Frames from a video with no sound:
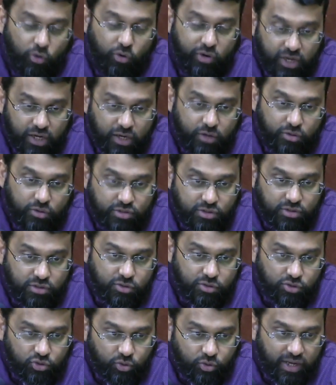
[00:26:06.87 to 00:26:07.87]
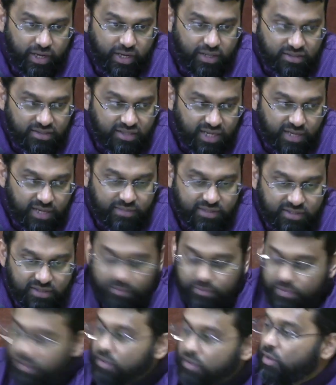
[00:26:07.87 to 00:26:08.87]
years, Suhail's name is
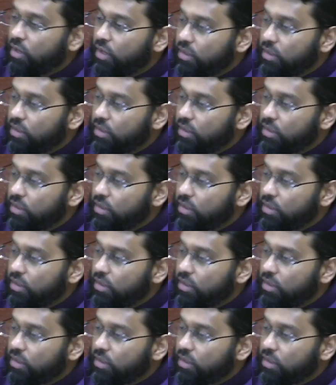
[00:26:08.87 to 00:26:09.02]
simply not